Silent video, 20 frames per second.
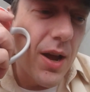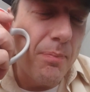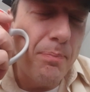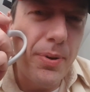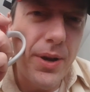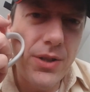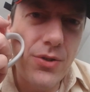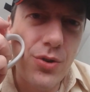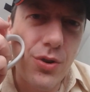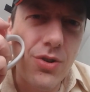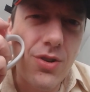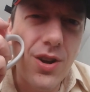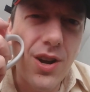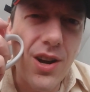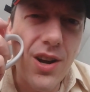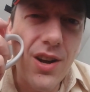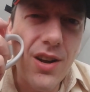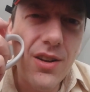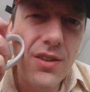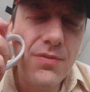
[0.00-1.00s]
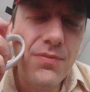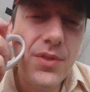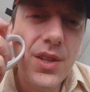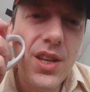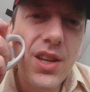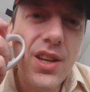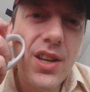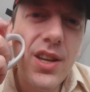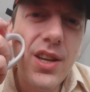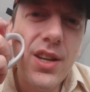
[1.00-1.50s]
petrol car
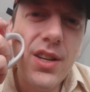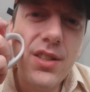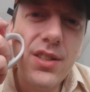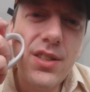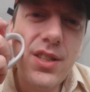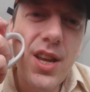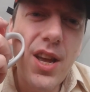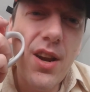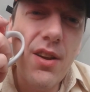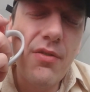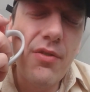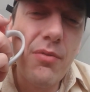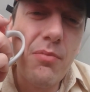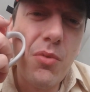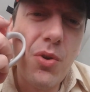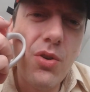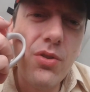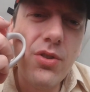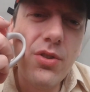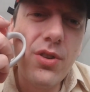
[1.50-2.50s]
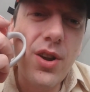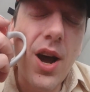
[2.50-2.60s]
instead of a modern